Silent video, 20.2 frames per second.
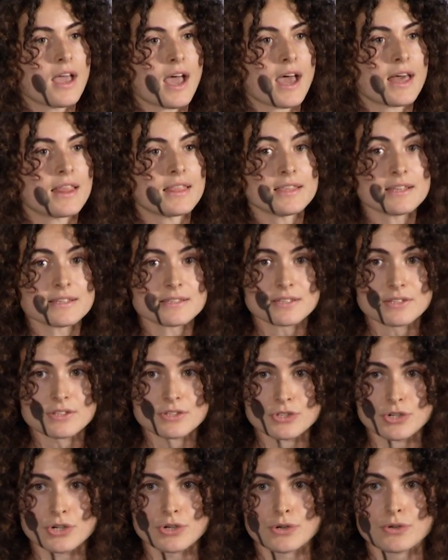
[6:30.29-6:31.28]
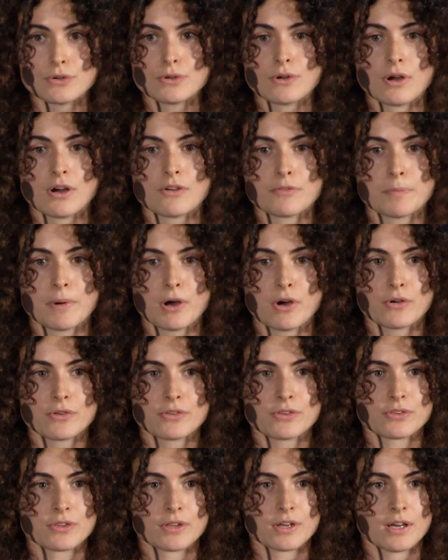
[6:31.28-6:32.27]
And this is true of
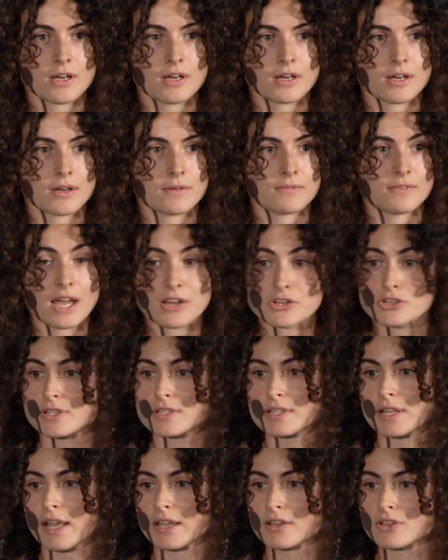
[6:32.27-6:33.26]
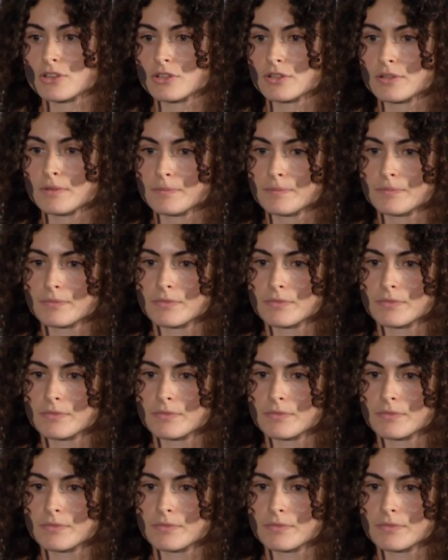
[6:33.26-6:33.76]
both natural selection